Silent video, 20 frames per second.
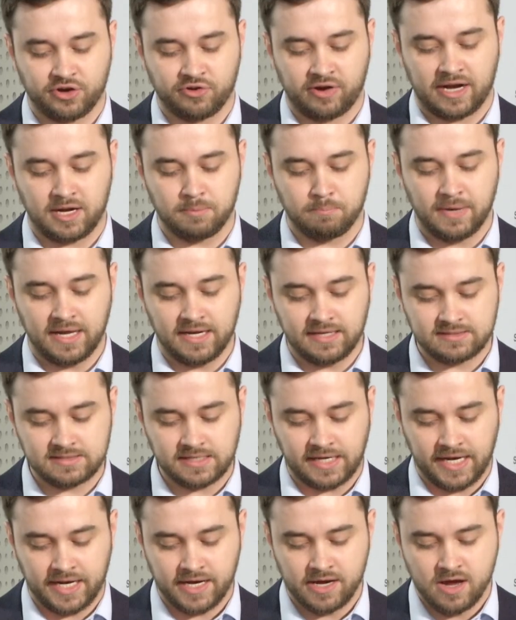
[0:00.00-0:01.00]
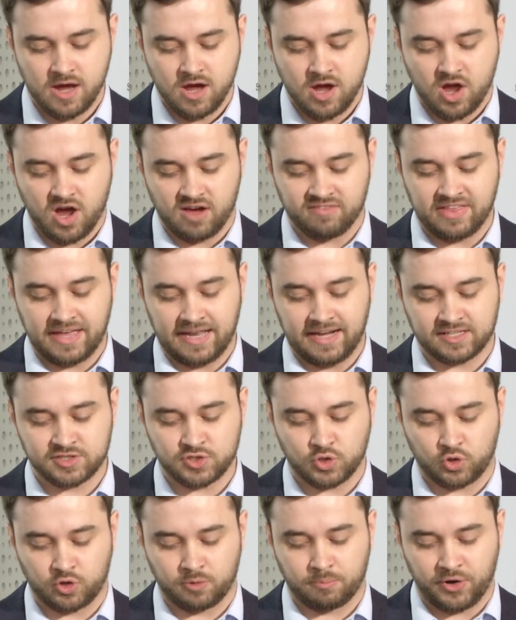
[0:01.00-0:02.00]
credibility of the
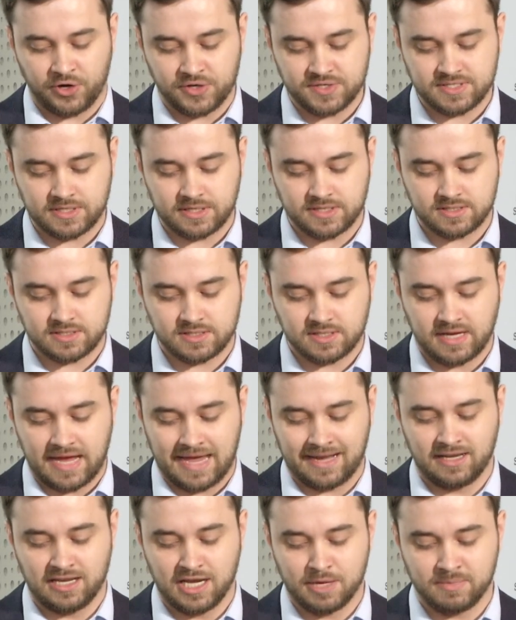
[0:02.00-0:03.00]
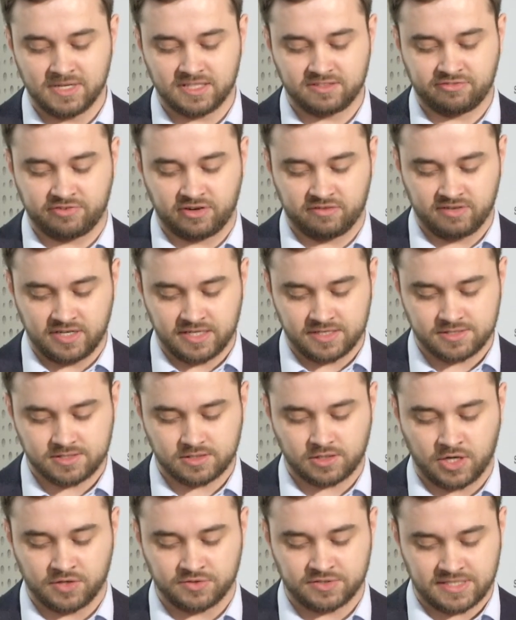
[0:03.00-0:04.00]
electoral process and limit frivolous
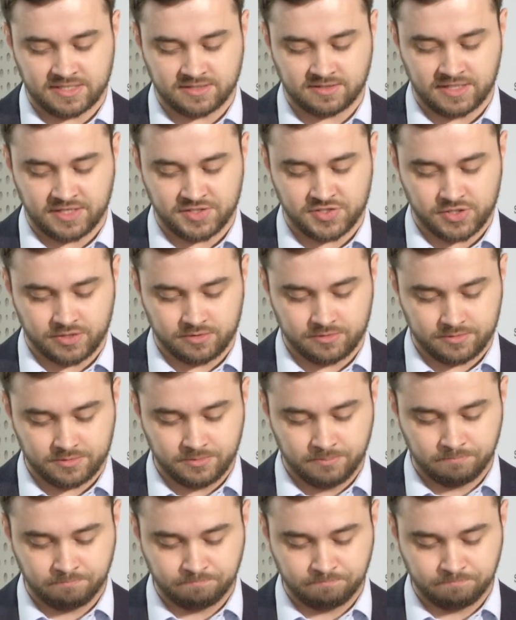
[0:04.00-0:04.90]
contestations.